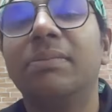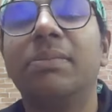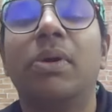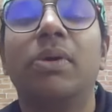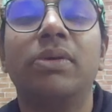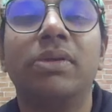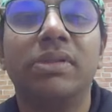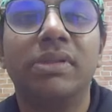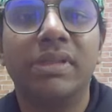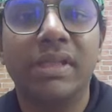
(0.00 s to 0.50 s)

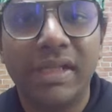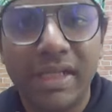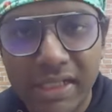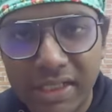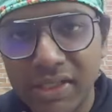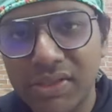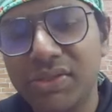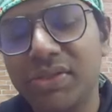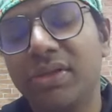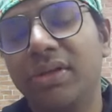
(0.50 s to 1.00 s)
about the
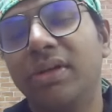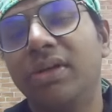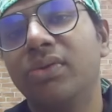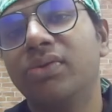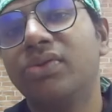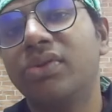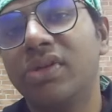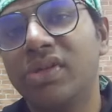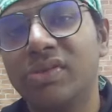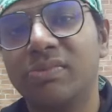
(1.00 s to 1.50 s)
radiation
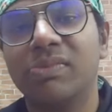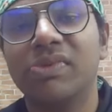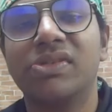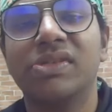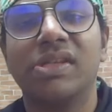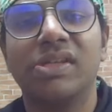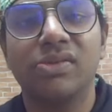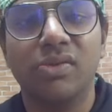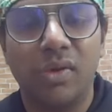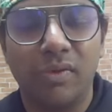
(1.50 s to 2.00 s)
induced
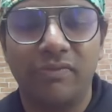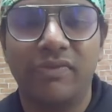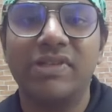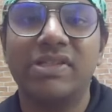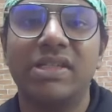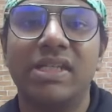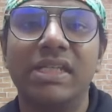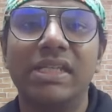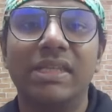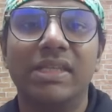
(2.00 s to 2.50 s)
trismus is
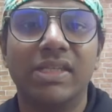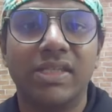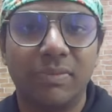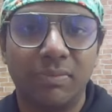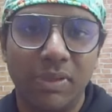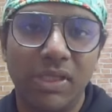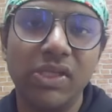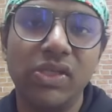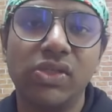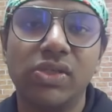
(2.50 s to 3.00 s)
obviously the
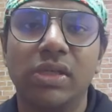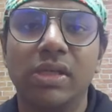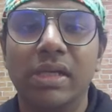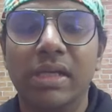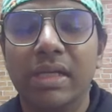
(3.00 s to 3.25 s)
speech,